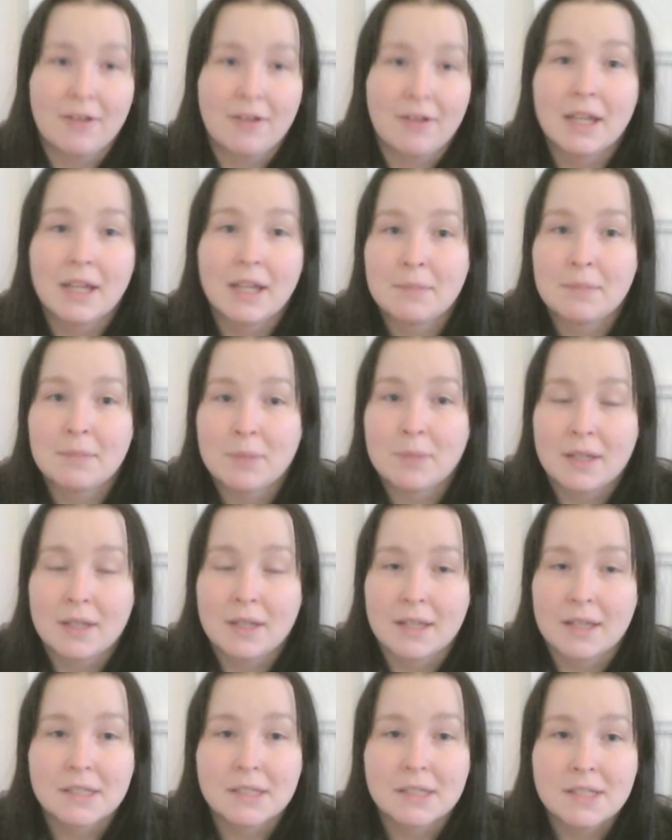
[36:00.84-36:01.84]
find
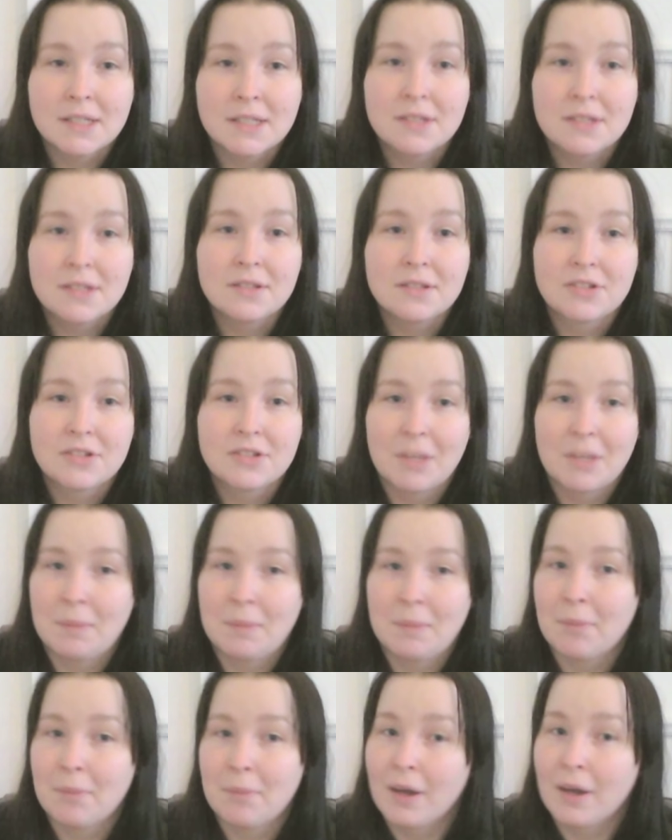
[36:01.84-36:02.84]
me as
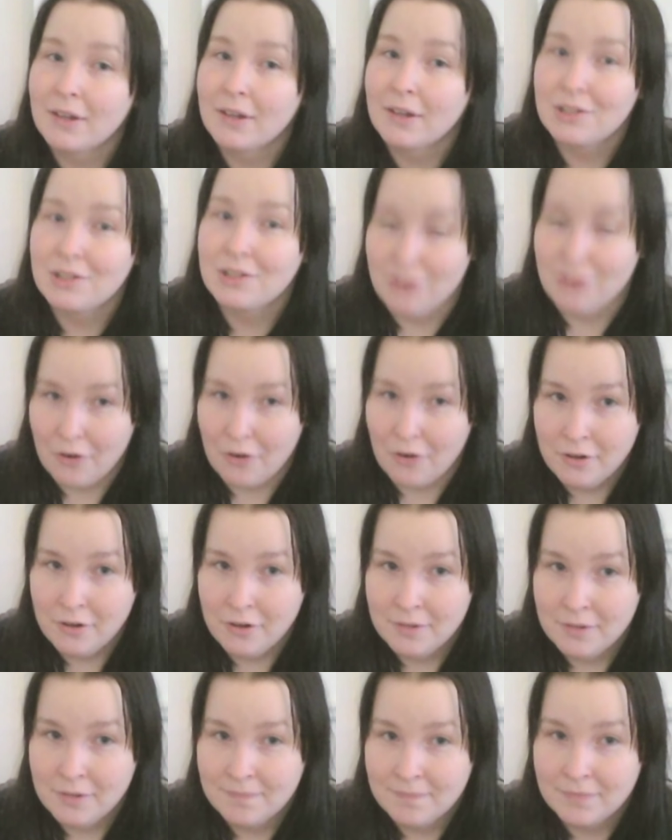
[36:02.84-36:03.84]
Chubby Pug Yarn
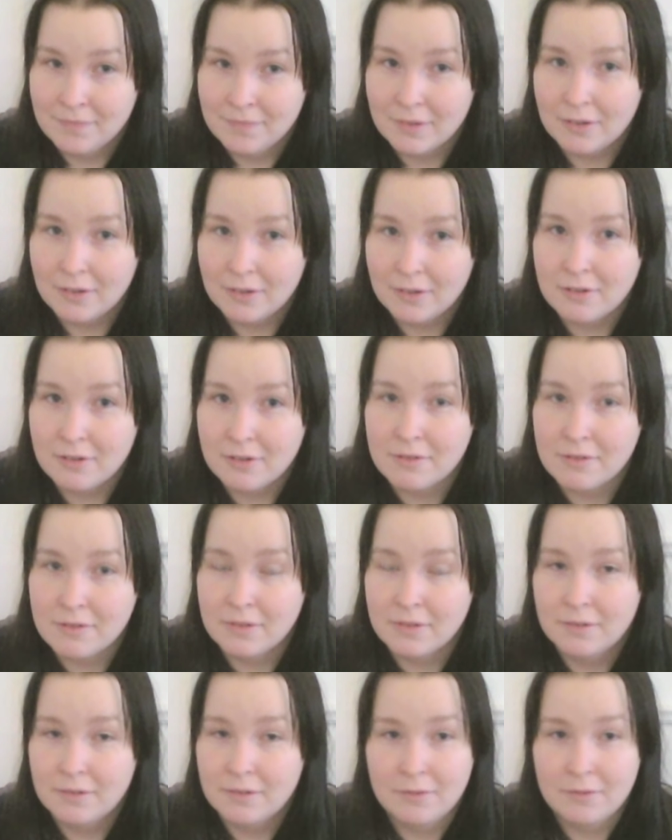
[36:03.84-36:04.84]
on
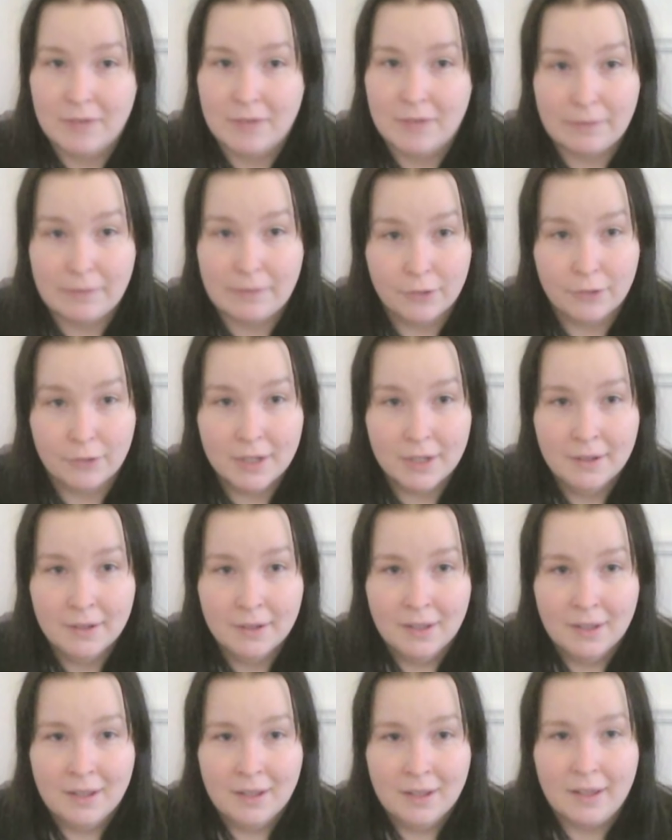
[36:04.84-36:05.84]
Ravelry
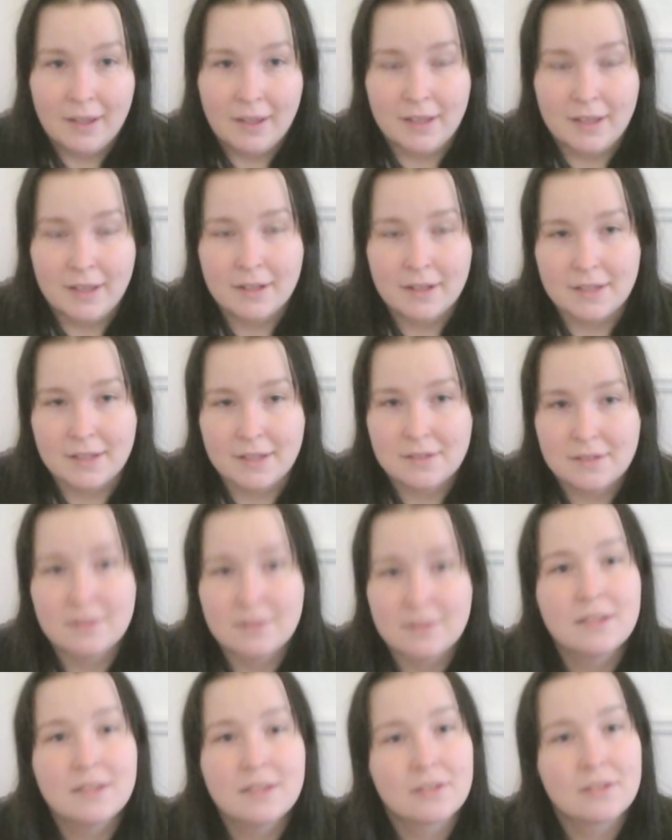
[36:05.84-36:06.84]
and as
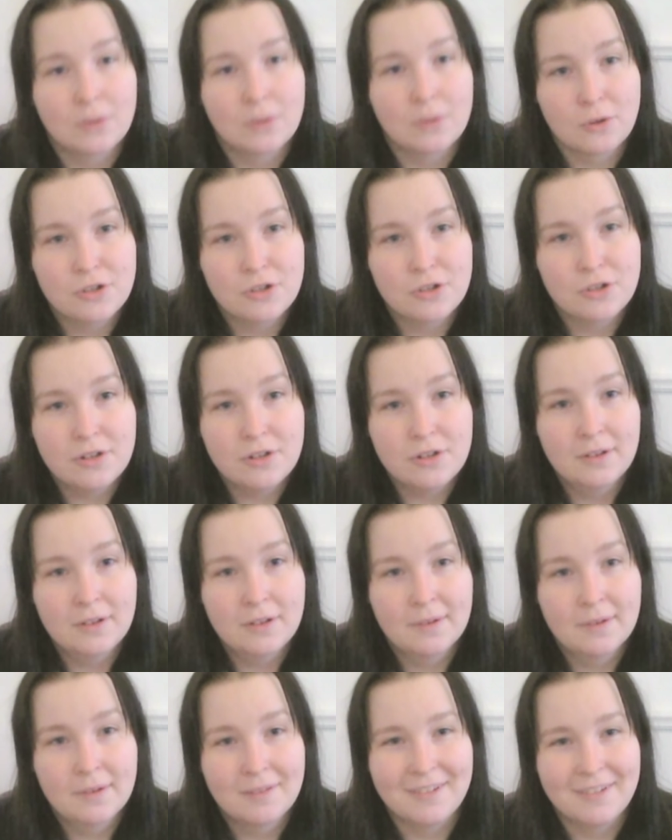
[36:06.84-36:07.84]
Distortion
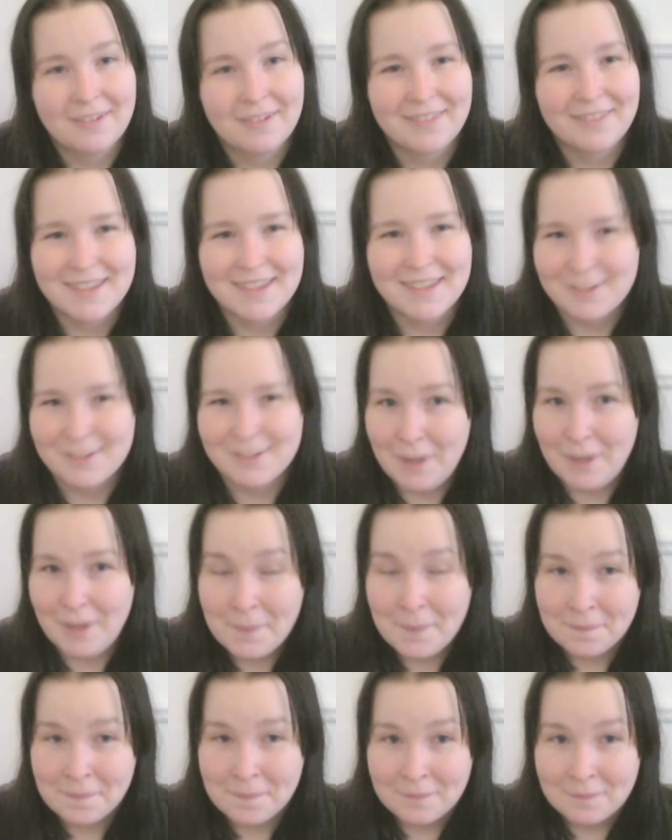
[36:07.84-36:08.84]
on Instagram.
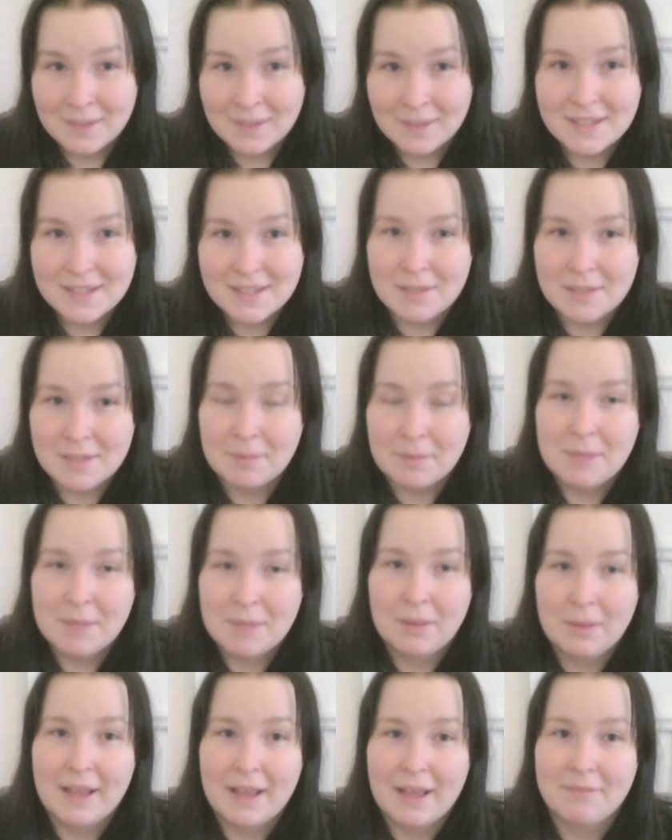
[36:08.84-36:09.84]
Some
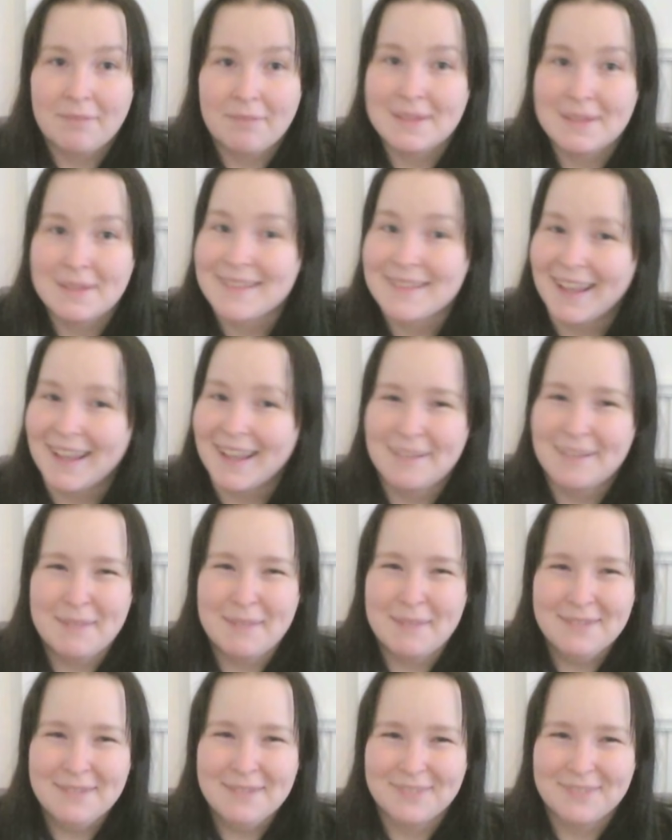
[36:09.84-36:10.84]
people have been tagging
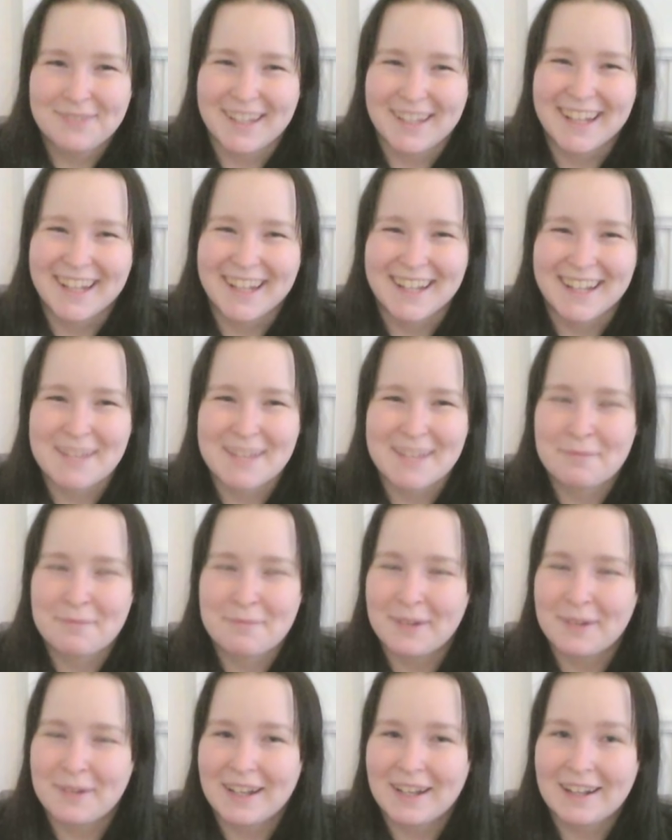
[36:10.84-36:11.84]
me, and I'm
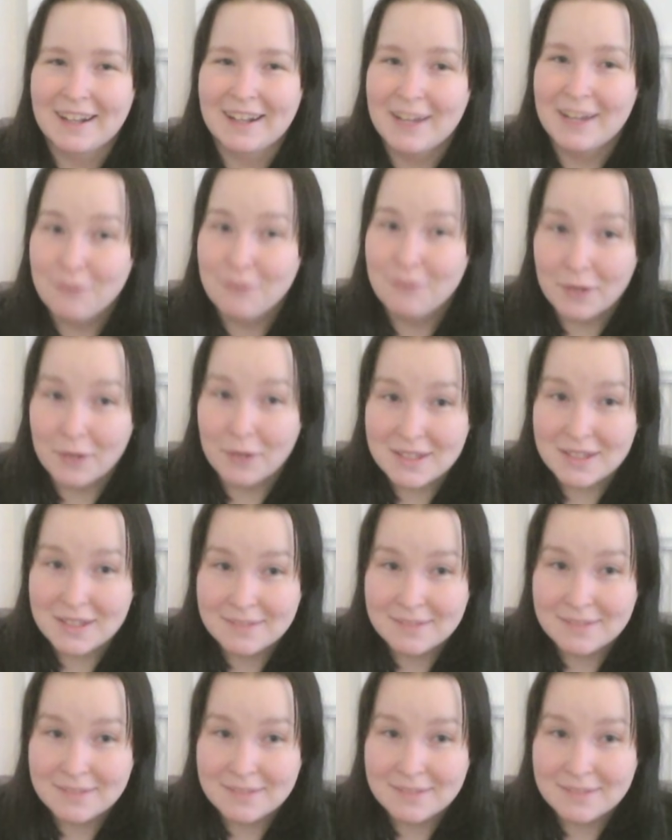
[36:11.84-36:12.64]
really glad for it.